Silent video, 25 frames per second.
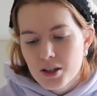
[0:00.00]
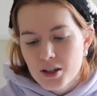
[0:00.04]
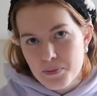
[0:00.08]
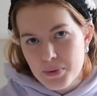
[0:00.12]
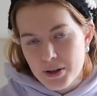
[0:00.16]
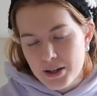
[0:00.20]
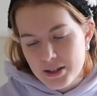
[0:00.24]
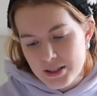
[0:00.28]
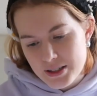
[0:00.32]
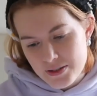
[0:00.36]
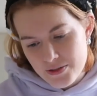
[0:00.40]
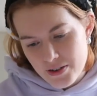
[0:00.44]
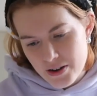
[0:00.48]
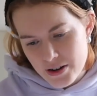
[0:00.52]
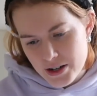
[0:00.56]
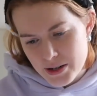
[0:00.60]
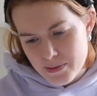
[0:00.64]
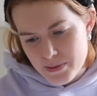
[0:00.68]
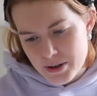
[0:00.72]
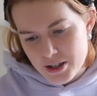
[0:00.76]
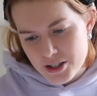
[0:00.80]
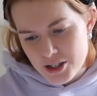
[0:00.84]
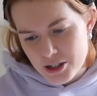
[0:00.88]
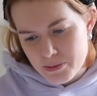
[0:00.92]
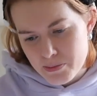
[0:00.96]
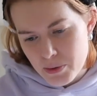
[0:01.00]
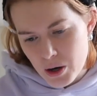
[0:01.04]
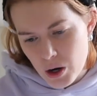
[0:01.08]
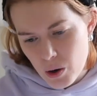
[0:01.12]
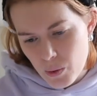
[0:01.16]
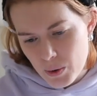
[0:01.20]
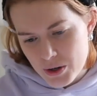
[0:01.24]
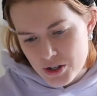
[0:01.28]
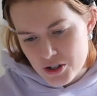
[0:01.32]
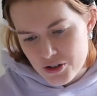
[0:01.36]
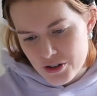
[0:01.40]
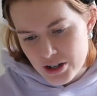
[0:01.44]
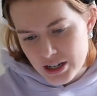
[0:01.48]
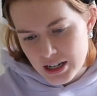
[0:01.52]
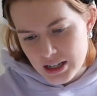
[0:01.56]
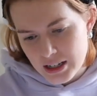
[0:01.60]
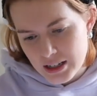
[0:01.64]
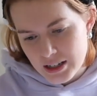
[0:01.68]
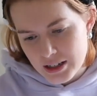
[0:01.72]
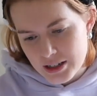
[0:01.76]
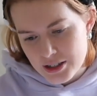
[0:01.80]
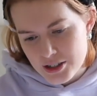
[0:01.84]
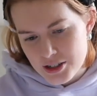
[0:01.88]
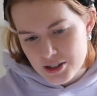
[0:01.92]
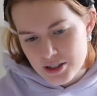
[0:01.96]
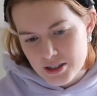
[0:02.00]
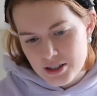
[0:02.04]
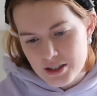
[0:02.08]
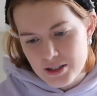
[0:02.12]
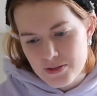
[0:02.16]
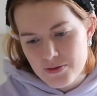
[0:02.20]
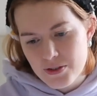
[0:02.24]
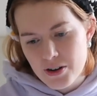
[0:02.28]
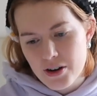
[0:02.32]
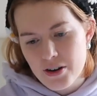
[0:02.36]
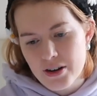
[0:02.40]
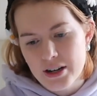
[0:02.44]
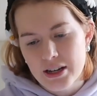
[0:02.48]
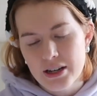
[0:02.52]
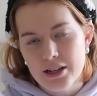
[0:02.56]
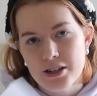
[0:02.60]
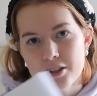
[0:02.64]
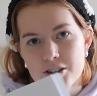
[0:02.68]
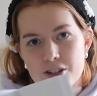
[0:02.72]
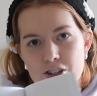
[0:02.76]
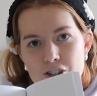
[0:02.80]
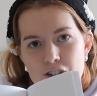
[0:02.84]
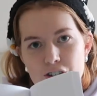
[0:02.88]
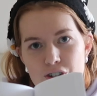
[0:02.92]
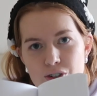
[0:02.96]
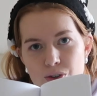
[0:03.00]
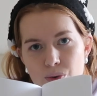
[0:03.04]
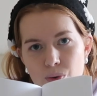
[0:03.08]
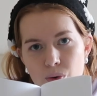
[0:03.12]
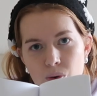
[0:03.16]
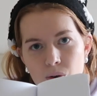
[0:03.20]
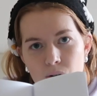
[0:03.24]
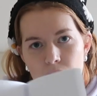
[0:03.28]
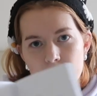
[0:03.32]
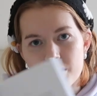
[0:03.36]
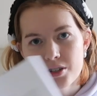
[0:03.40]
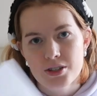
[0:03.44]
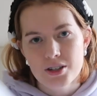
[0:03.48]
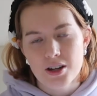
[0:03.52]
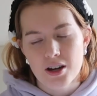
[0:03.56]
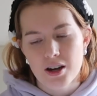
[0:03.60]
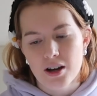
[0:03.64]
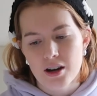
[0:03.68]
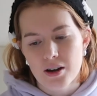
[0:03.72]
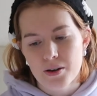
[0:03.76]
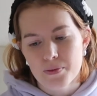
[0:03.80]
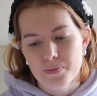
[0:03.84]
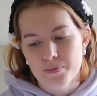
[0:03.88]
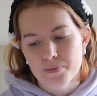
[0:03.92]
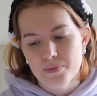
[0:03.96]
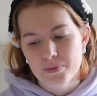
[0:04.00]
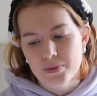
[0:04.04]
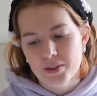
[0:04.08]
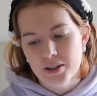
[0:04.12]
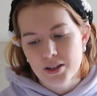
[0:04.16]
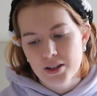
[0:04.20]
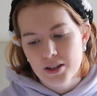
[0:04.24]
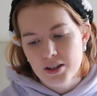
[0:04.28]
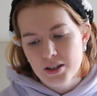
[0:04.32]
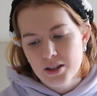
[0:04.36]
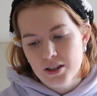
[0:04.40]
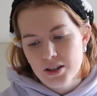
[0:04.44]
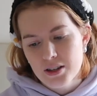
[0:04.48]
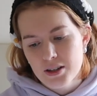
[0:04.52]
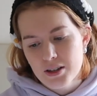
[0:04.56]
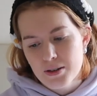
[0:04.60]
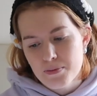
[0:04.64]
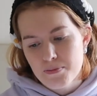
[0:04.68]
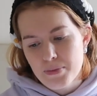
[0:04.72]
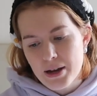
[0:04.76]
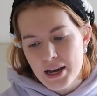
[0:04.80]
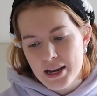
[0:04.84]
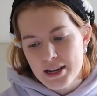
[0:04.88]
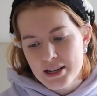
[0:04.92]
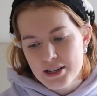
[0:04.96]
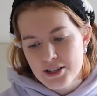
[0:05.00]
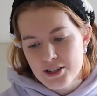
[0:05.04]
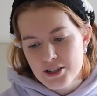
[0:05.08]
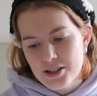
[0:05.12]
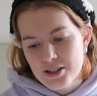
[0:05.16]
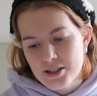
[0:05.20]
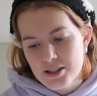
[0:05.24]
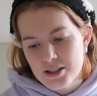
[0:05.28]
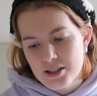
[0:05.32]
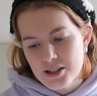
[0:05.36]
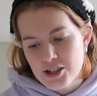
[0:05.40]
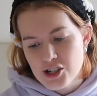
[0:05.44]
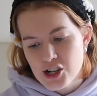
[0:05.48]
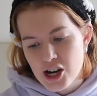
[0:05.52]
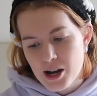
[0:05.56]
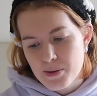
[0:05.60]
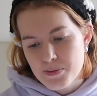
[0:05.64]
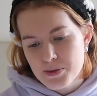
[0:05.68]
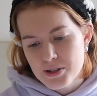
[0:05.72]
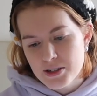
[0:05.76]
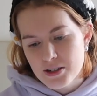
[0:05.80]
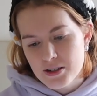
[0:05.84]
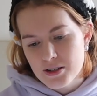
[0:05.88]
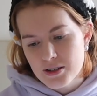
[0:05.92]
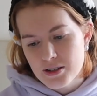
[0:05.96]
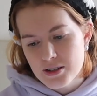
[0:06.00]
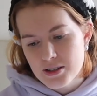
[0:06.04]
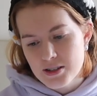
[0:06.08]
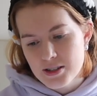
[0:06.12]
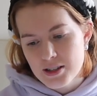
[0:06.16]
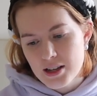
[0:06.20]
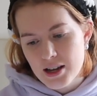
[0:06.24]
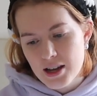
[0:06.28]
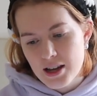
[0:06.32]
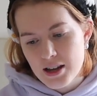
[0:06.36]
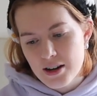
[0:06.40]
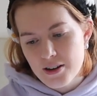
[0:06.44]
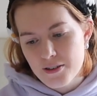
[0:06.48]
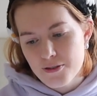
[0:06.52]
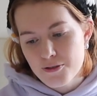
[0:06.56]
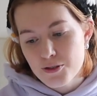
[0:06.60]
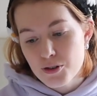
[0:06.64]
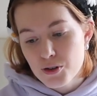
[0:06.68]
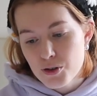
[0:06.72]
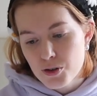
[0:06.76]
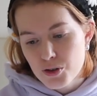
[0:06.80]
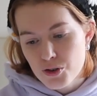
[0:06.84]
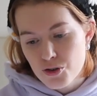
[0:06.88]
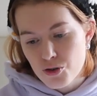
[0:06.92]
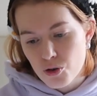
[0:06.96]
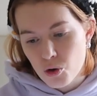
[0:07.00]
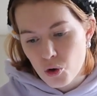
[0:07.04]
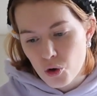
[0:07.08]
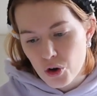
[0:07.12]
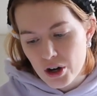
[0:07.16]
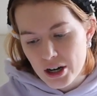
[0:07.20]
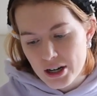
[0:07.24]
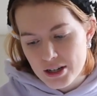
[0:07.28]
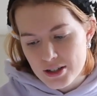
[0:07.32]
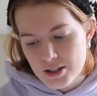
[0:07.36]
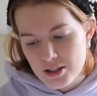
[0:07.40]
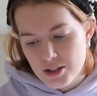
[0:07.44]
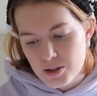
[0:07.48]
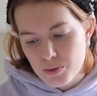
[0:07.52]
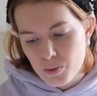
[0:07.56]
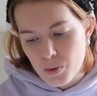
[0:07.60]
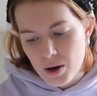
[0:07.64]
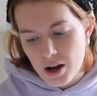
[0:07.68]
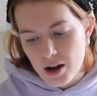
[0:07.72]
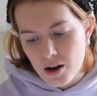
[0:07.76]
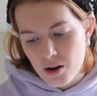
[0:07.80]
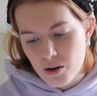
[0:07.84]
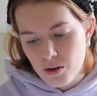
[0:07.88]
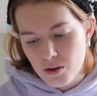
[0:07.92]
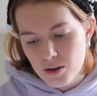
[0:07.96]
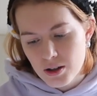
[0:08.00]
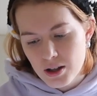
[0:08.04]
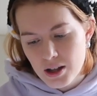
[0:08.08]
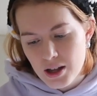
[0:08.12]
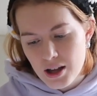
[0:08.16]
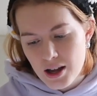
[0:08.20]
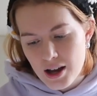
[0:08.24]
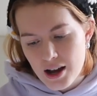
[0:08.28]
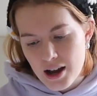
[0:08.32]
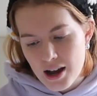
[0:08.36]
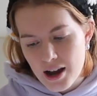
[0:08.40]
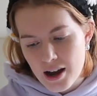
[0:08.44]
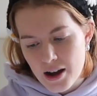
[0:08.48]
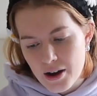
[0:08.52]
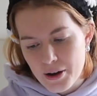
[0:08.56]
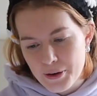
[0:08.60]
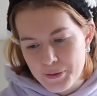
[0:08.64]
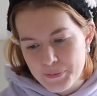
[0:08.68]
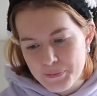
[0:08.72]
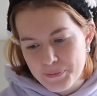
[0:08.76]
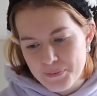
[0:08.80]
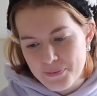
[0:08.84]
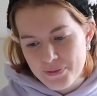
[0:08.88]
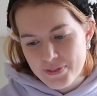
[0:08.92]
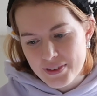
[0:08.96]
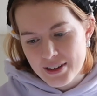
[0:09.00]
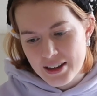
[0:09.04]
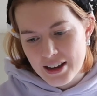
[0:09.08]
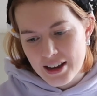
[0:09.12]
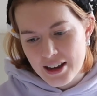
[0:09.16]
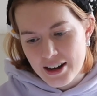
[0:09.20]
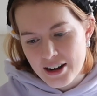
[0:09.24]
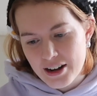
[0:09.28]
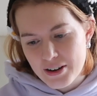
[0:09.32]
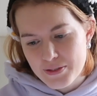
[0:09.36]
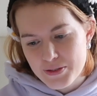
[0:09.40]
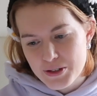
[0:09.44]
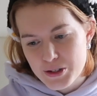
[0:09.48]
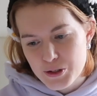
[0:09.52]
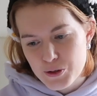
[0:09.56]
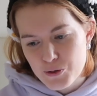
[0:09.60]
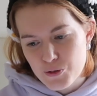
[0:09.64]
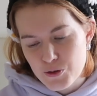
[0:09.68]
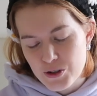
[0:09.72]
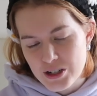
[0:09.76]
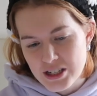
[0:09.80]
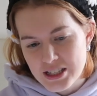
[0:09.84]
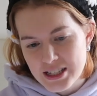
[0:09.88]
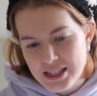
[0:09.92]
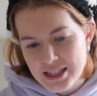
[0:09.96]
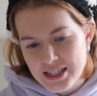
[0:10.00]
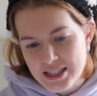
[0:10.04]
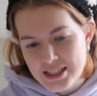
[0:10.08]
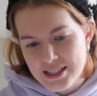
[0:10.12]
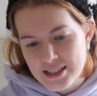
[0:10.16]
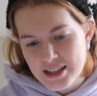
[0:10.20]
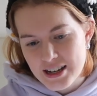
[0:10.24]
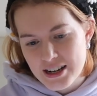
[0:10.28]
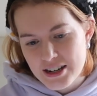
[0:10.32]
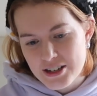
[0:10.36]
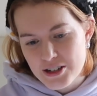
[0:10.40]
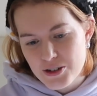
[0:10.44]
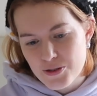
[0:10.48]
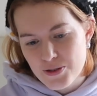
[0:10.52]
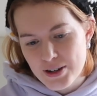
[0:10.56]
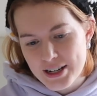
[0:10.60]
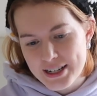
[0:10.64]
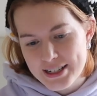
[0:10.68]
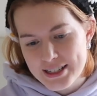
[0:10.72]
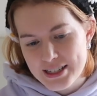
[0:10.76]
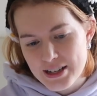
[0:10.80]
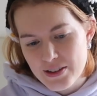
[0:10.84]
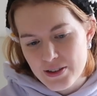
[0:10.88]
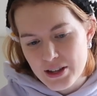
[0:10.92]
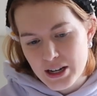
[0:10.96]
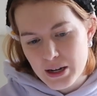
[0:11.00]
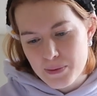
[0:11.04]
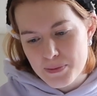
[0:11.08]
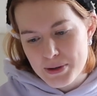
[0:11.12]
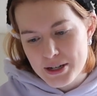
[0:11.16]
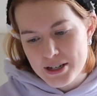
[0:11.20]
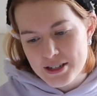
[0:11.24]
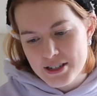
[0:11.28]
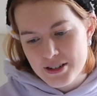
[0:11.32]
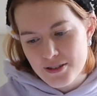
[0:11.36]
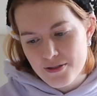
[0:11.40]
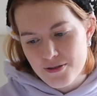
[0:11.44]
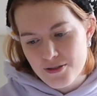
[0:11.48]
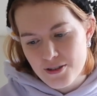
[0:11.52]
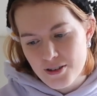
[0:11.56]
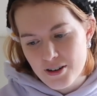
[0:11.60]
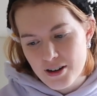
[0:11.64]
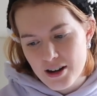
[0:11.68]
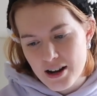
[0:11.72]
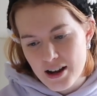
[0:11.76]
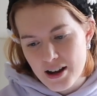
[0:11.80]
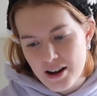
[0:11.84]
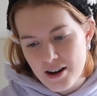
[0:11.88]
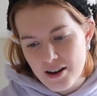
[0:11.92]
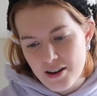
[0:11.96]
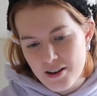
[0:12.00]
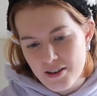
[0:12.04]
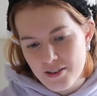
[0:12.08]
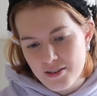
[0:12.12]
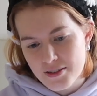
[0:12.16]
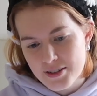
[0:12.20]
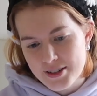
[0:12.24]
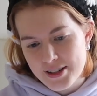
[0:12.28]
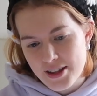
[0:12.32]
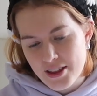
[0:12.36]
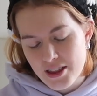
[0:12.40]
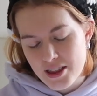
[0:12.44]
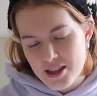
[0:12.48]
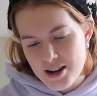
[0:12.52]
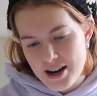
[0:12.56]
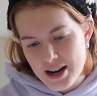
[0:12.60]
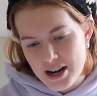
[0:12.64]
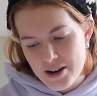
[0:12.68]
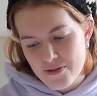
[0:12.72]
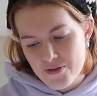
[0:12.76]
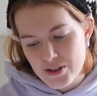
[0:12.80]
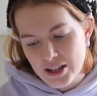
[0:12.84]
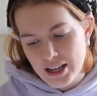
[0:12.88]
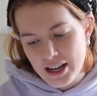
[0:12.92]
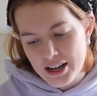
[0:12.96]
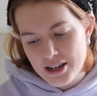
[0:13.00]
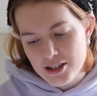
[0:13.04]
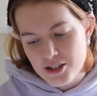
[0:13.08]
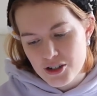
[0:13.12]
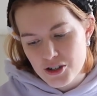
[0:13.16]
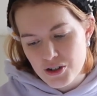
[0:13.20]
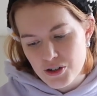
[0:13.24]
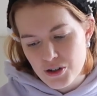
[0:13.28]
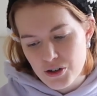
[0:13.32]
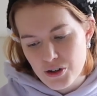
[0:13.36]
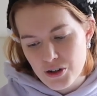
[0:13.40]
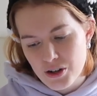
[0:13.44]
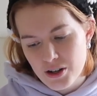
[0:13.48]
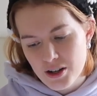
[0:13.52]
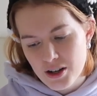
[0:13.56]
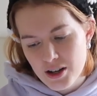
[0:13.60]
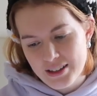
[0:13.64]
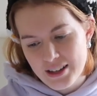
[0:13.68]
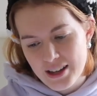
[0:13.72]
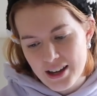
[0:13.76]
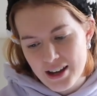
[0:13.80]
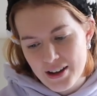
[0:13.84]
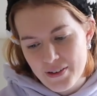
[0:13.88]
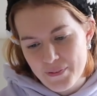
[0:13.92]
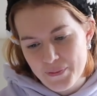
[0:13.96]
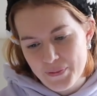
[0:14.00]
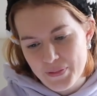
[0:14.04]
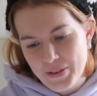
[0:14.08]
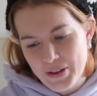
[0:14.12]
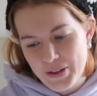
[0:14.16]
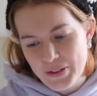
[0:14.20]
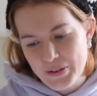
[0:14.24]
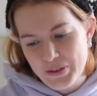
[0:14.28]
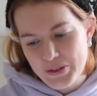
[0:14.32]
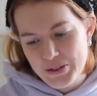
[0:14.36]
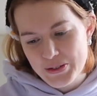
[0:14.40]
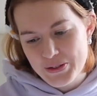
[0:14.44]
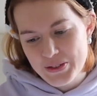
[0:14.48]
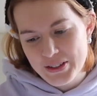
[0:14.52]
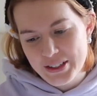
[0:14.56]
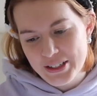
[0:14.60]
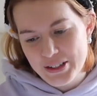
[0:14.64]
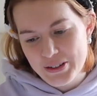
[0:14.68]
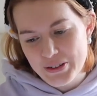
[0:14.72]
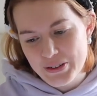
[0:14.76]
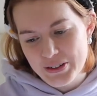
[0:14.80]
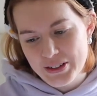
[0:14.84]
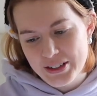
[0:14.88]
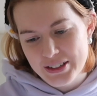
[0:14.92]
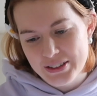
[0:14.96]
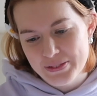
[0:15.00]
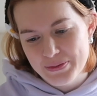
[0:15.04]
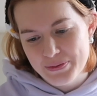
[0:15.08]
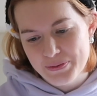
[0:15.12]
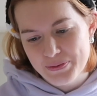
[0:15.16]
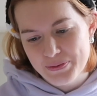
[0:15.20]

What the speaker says: But it's very much a poetry collection. It's very short pages and chapters, and a few drawings as well. And I'm just really excited to read something a bit different and something that I can relate to. Yeah, it looks really good.